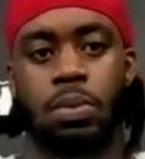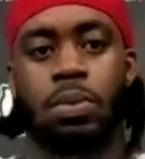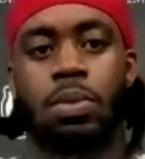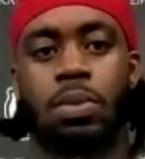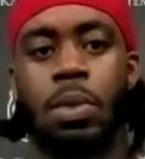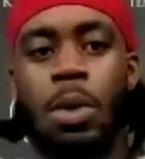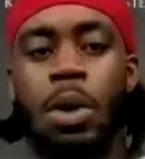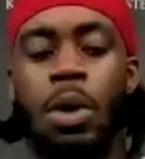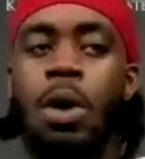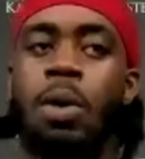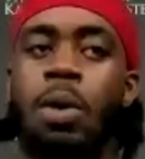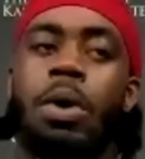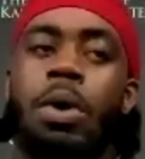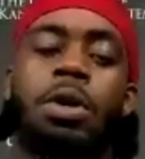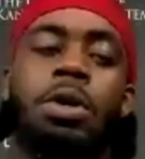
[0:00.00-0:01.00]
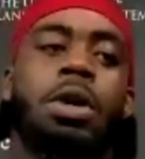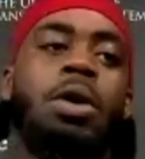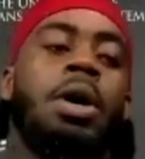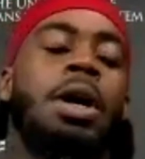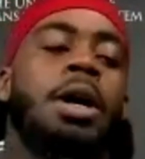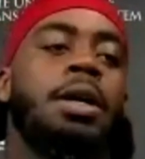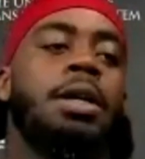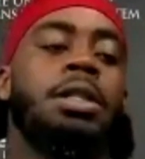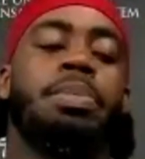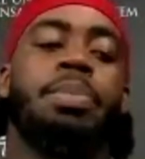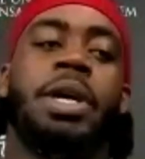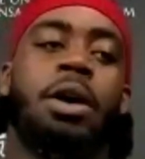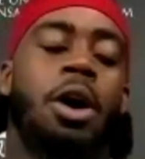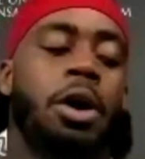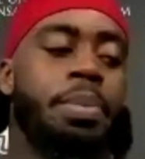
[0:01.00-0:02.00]
Well, you know, it's a
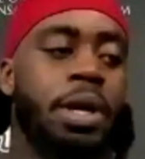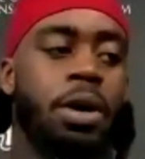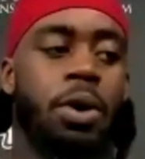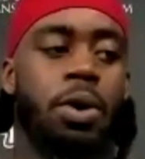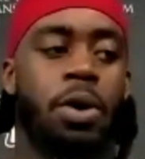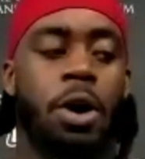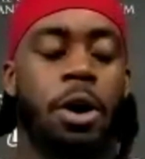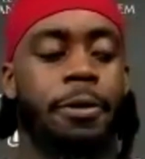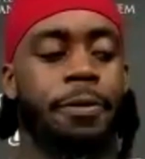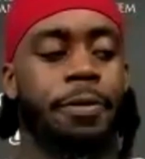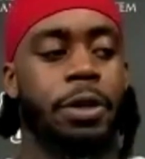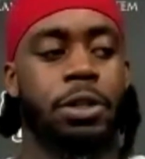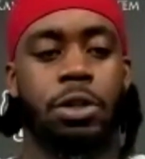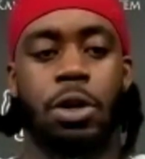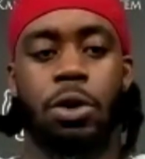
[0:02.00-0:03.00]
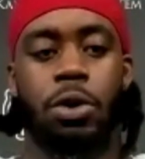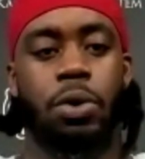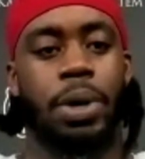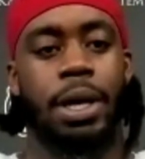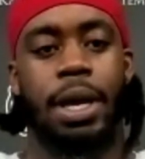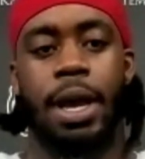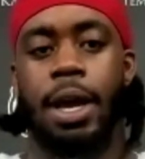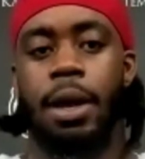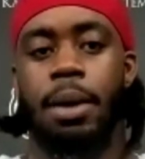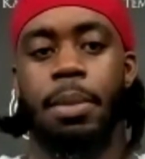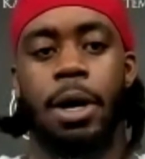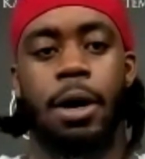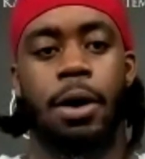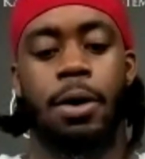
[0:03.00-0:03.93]
big RPO offense, you know, quick game.